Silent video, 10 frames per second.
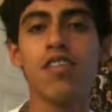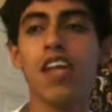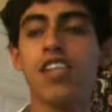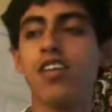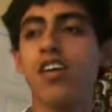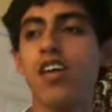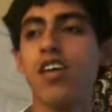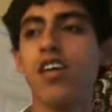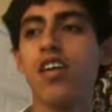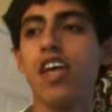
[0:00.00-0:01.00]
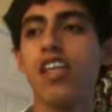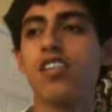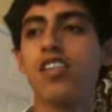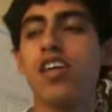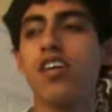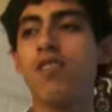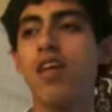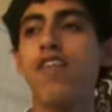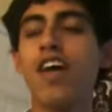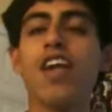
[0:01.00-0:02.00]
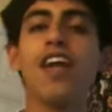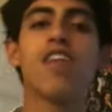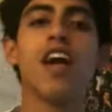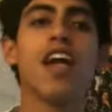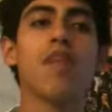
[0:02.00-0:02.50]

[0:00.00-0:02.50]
It's if I didn't have God,